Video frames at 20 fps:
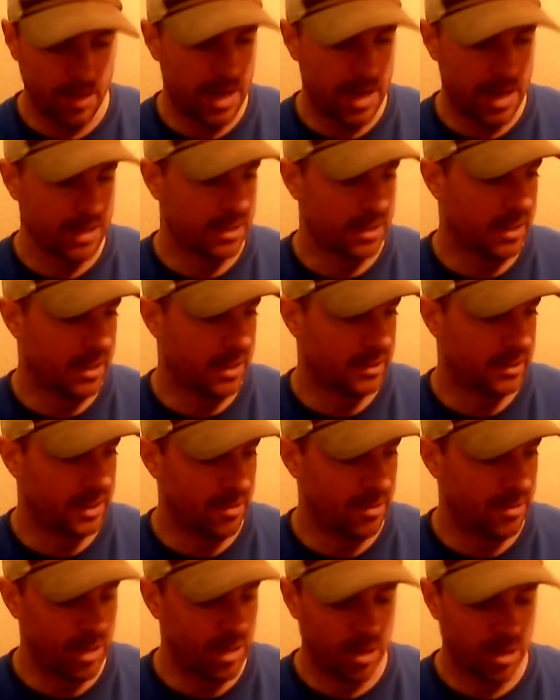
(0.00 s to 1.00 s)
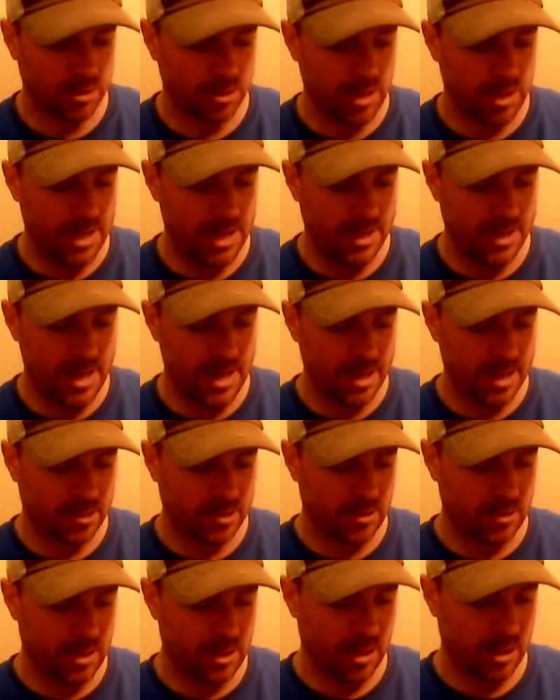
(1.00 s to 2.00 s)
my SASC, but also had an
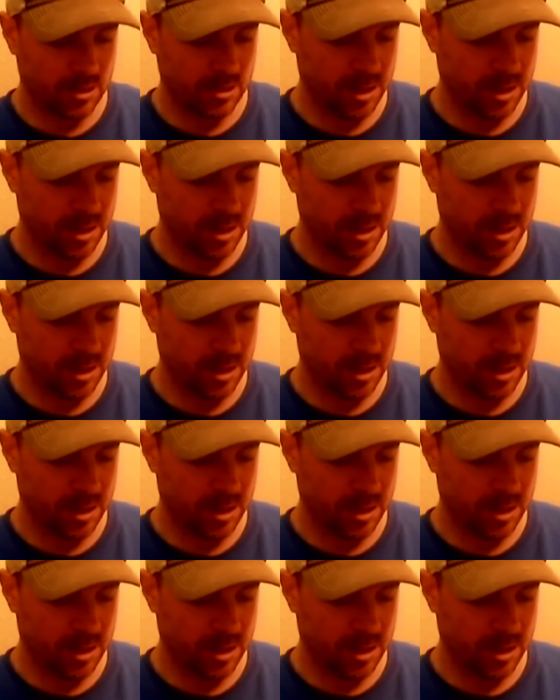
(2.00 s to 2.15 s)
extra that I'll